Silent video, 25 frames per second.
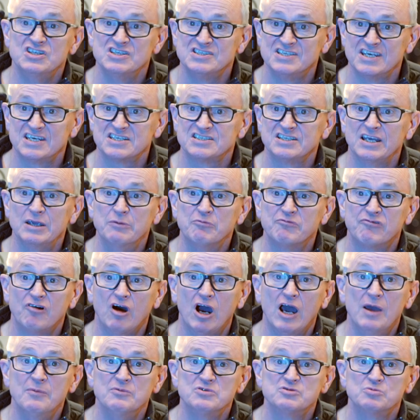the 16
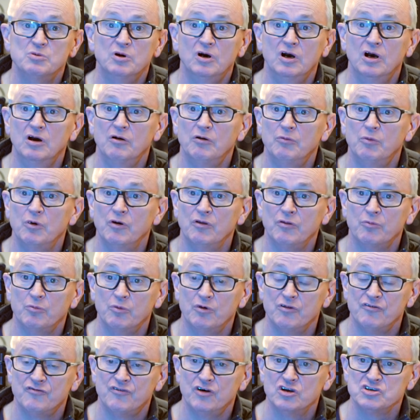Primes were
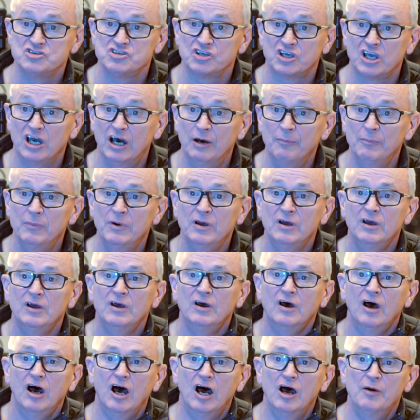the first to come,
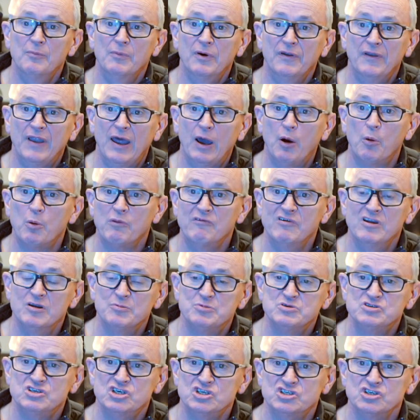and now we're in a
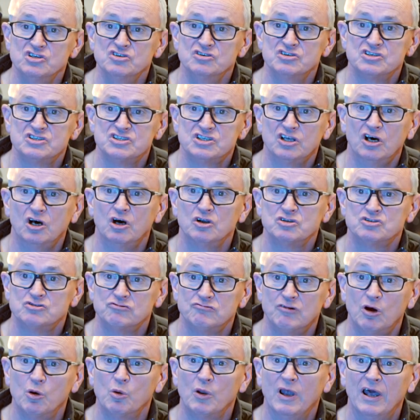position to start to
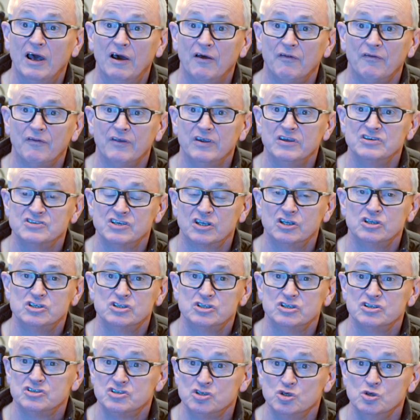roll out the
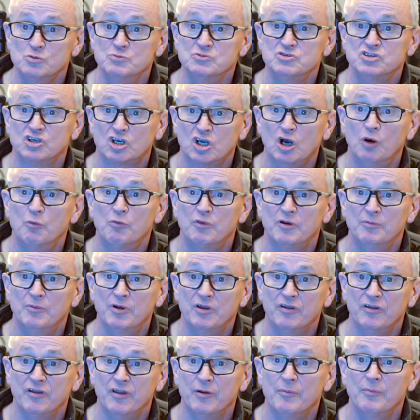Signature Zooms to
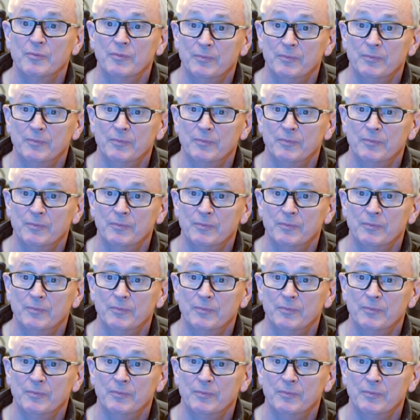complement them.